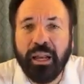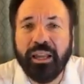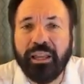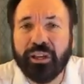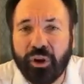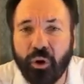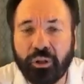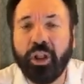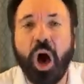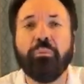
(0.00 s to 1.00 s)
billion years
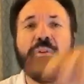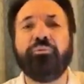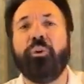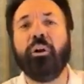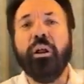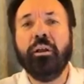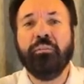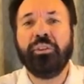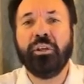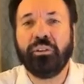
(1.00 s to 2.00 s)
old. Long before
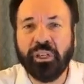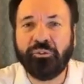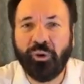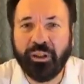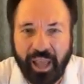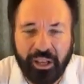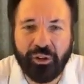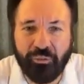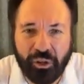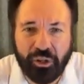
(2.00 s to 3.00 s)
this
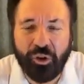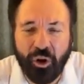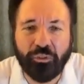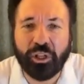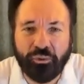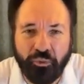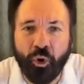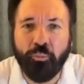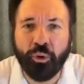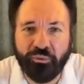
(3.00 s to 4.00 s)
foundation of this earth, it's
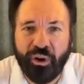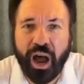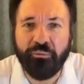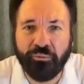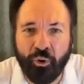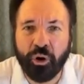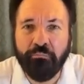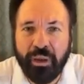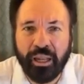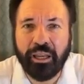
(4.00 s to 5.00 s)

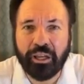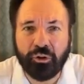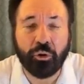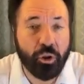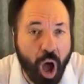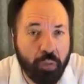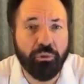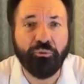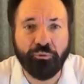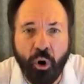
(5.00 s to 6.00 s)
4.54 billion years old.
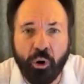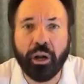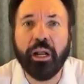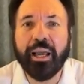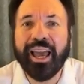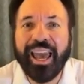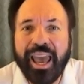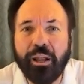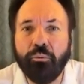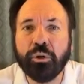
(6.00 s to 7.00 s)
Long before
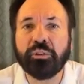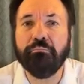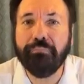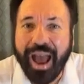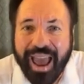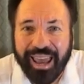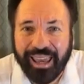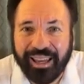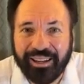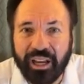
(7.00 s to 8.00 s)
it was
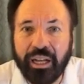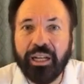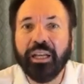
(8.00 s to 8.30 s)
made,